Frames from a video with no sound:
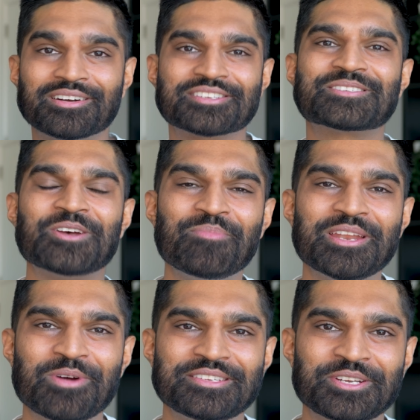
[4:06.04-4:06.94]
there are so
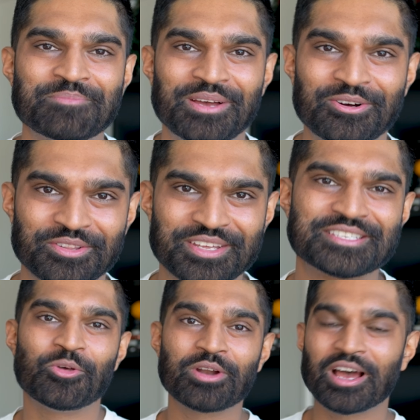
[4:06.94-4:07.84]
many ways you can build on
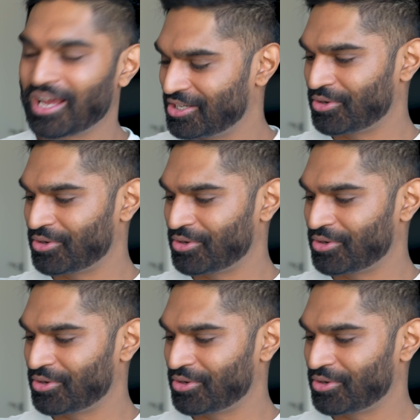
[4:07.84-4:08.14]
this. But what I like